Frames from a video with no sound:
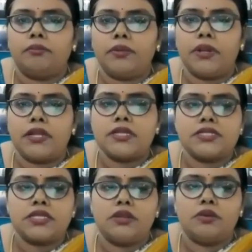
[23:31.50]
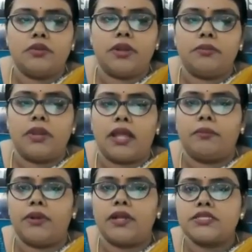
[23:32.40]
plus
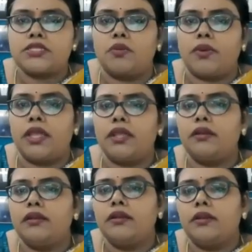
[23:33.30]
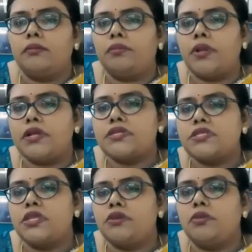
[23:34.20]
lambda square
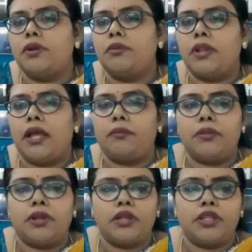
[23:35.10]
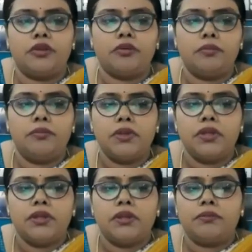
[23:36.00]
plus lambda cube
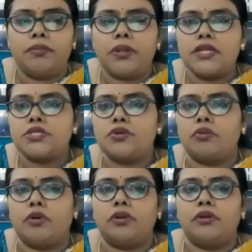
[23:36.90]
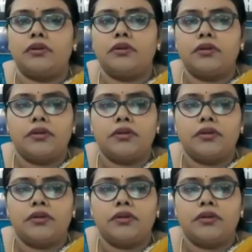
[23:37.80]
plus so on,